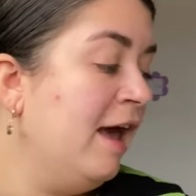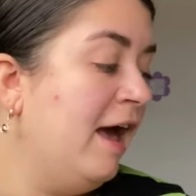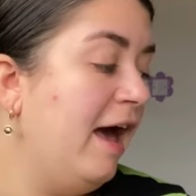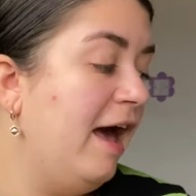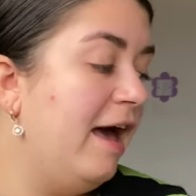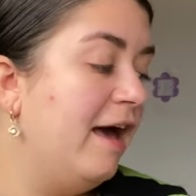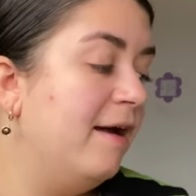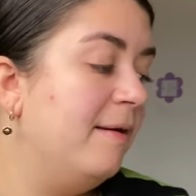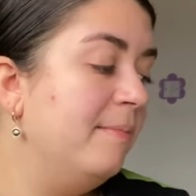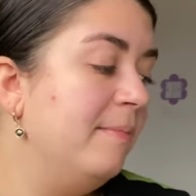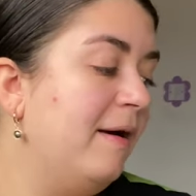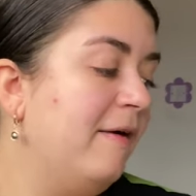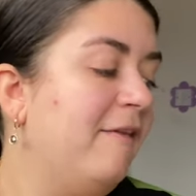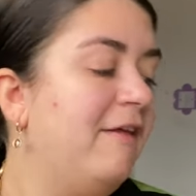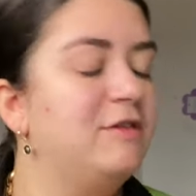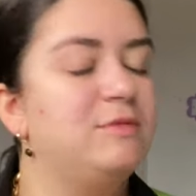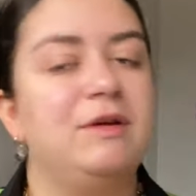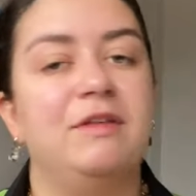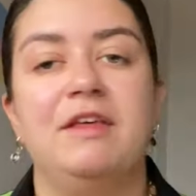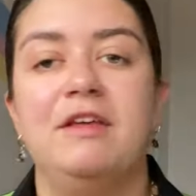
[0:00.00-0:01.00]
And
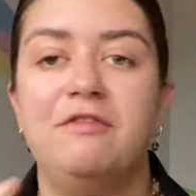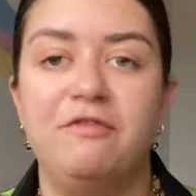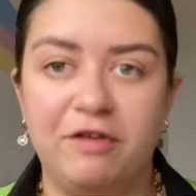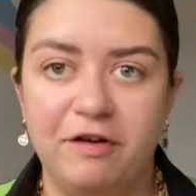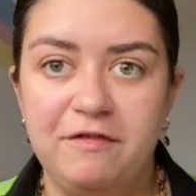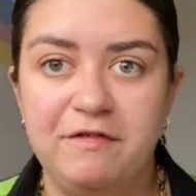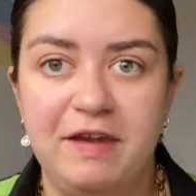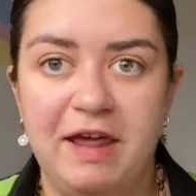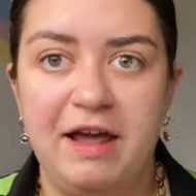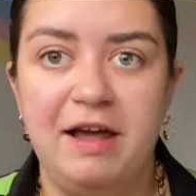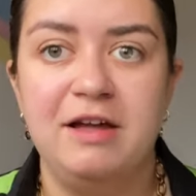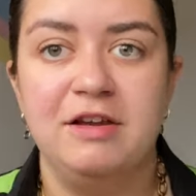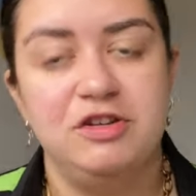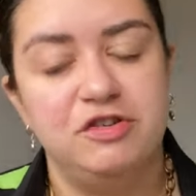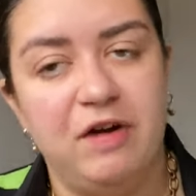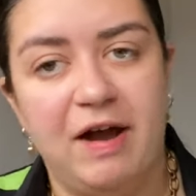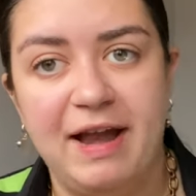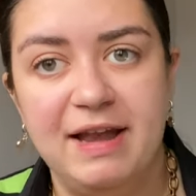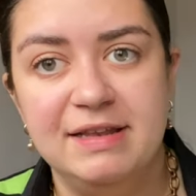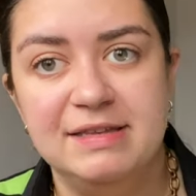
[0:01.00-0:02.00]
that's why I think thrifting
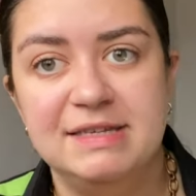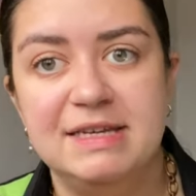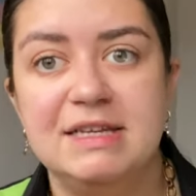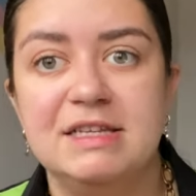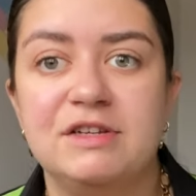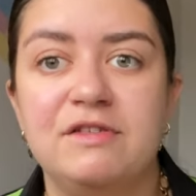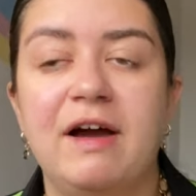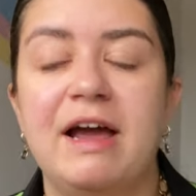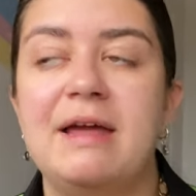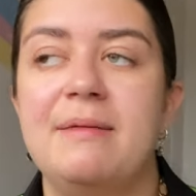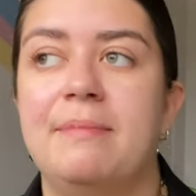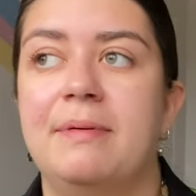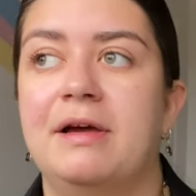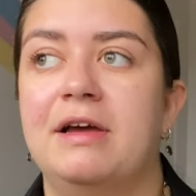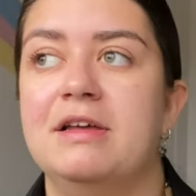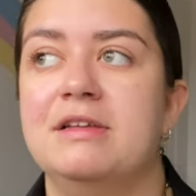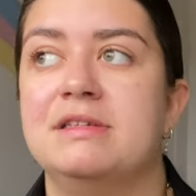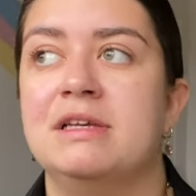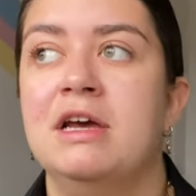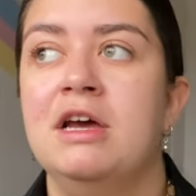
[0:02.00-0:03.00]
trends is great,
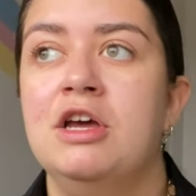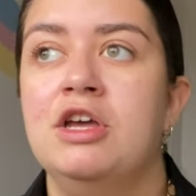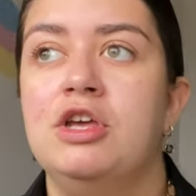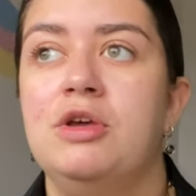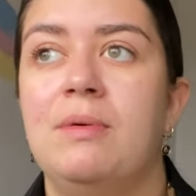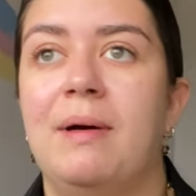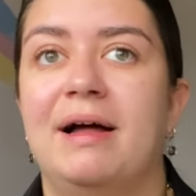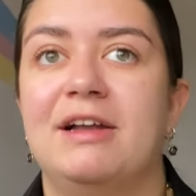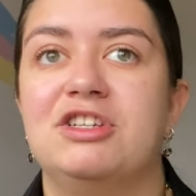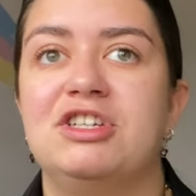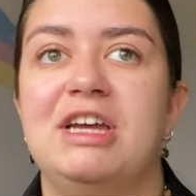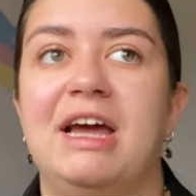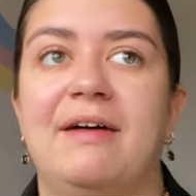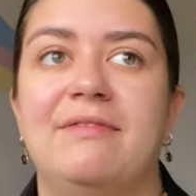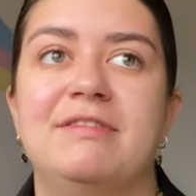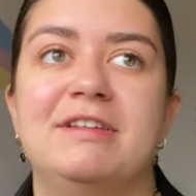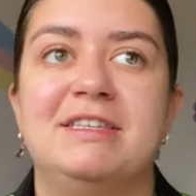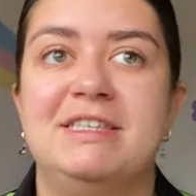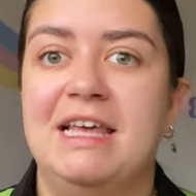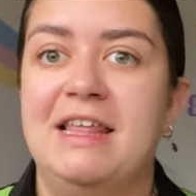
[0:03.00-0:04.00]
because you actually have
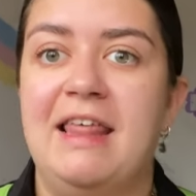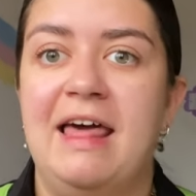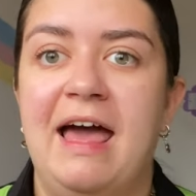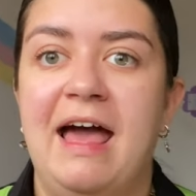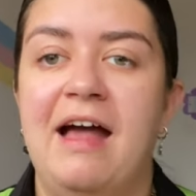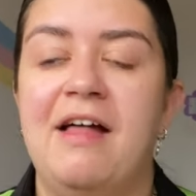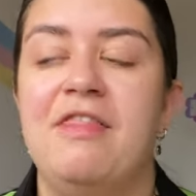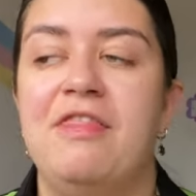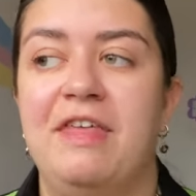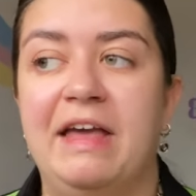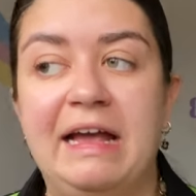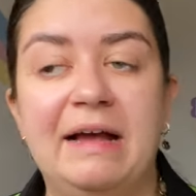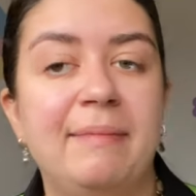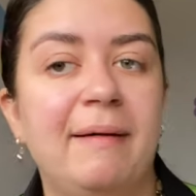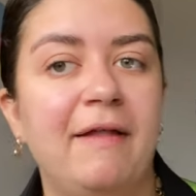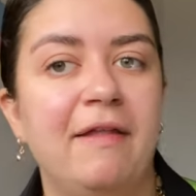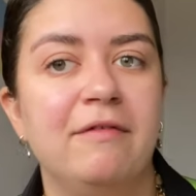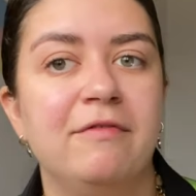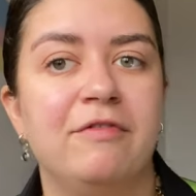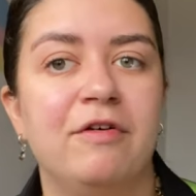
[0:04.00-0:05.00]
to sit there and think
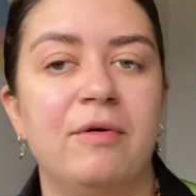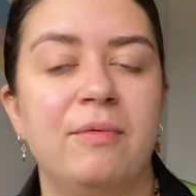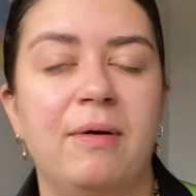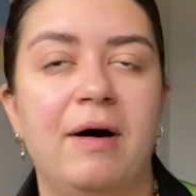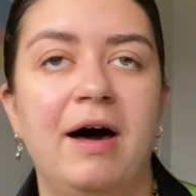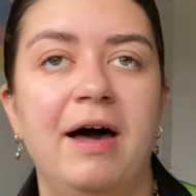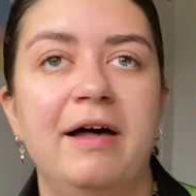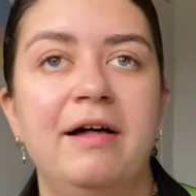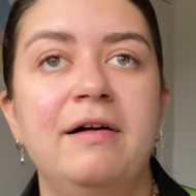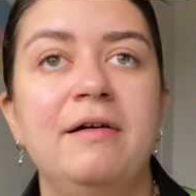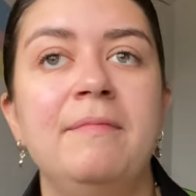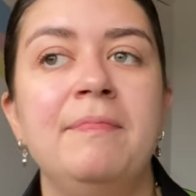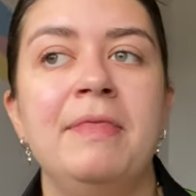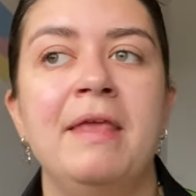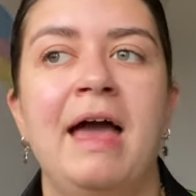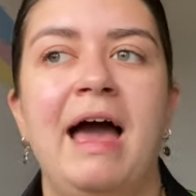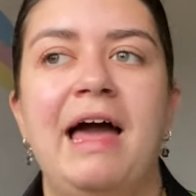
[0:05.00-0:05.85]
about them for a while.